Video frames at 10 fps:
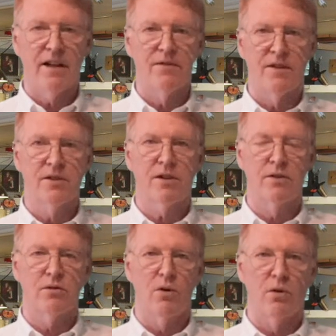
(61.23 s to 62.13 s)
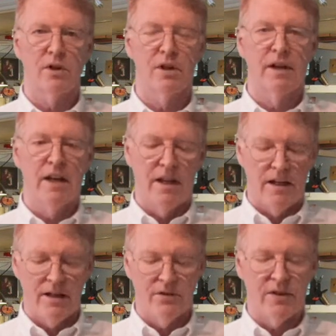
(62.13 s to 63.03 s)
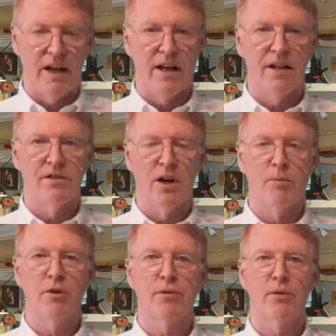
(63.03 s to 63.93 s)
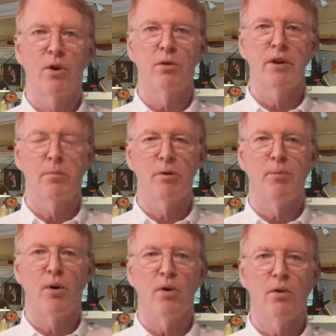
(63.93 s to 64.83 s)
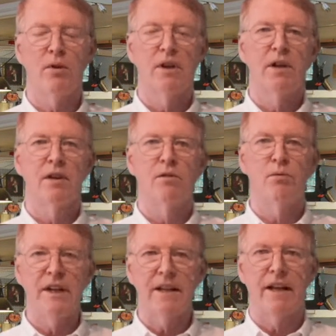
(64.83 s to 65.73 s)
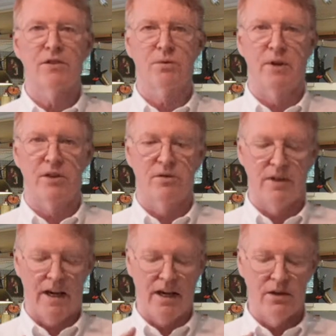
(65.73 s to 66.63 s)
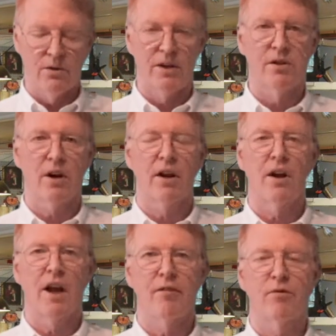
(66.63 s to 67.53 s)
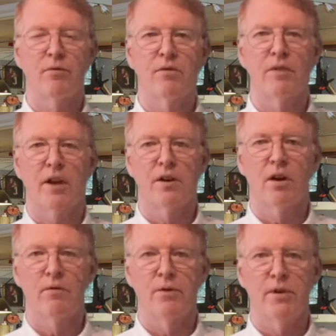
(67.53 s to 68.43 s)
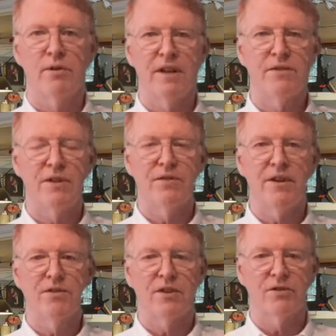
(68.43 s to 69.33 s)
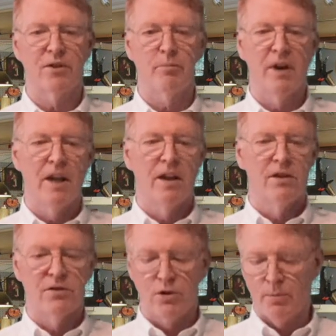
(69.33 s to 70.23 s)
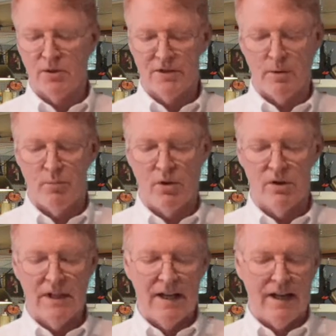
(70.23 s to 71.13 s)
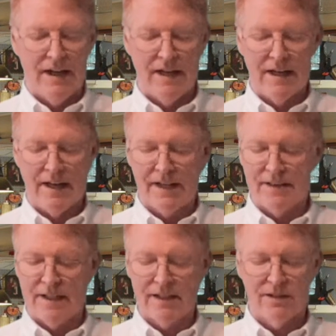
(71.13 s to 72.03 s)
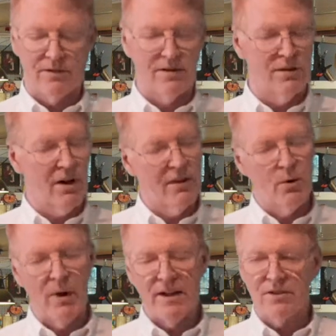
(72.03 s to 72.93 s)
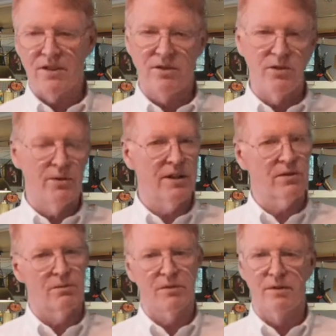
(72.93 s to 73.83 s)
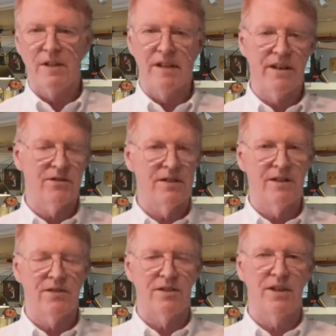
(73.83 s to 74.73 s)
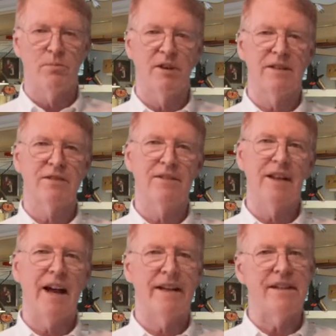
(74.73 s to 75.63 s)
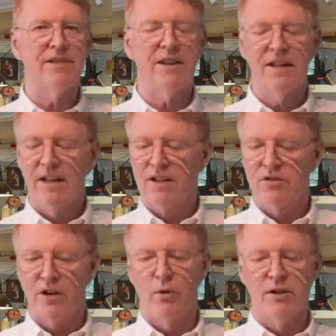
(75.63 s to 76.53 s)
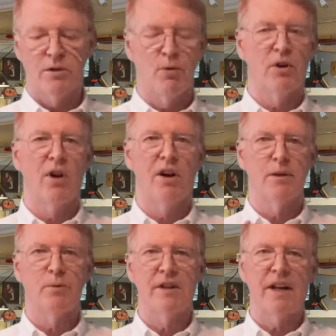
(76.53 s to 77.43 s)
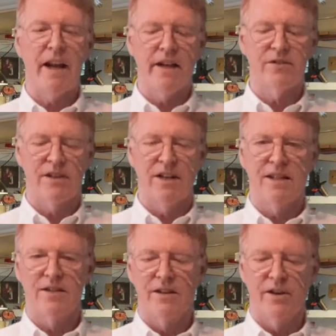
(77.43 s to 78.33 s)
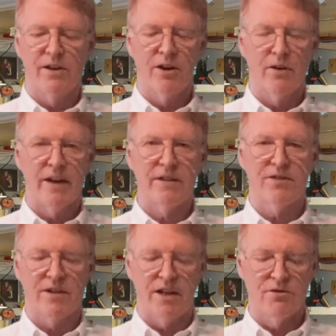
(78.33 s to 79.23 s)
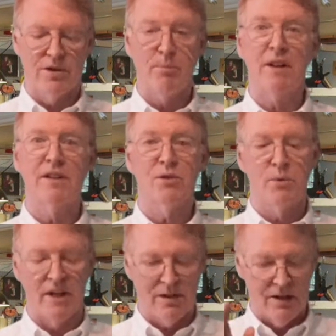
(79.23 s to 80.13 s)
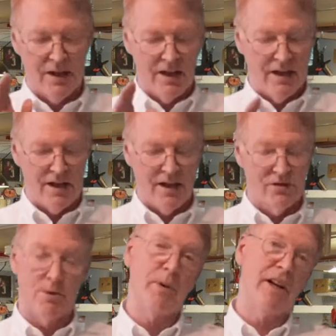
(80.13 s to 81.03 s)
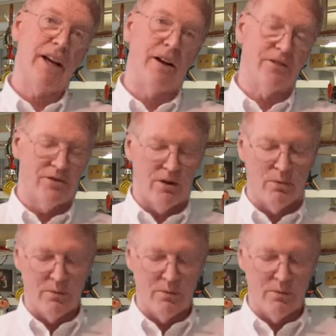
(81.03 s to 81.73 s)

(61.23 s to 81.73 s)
of this controller is a double throw, double pole relay switch, and you can turn it on and off with your DCC system. Super simple. I think there are other ways to do this with relays and DCC, but it's not easy. So we just put it all in one case, and there you go. That's shipping this week, shipping now. So